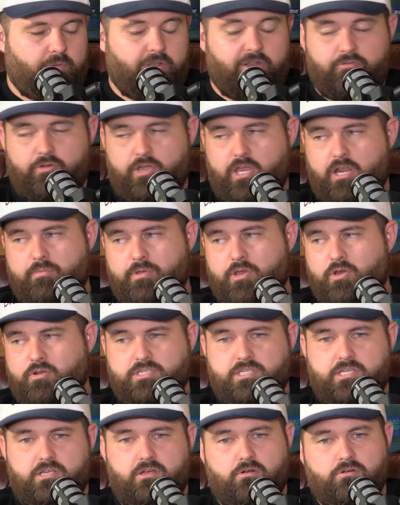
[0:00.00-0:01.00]
if we're going to be
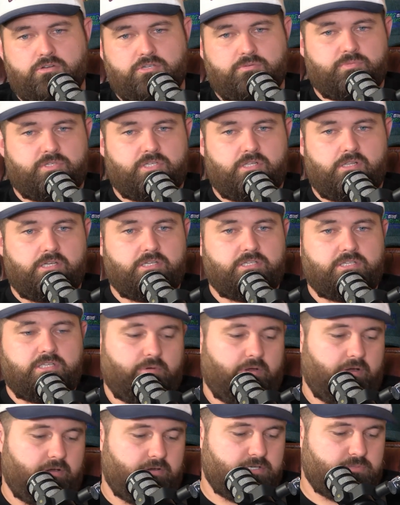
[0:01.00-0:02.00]
honest here, Origin was the least of
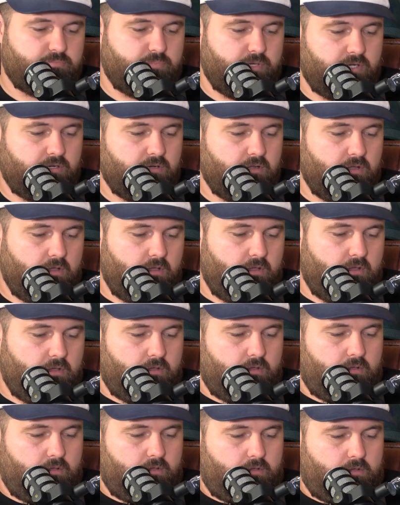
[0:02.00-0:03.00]
your worries, but
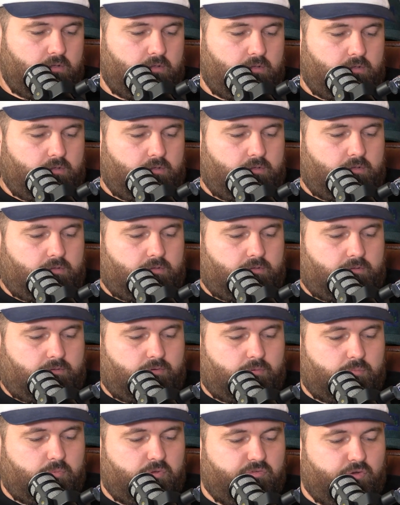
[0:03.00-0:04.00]

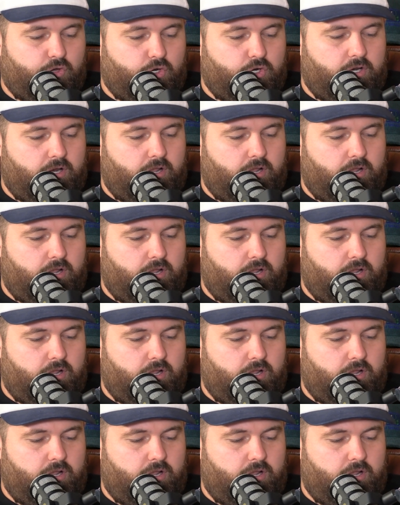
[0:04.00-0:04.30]
we'll move on.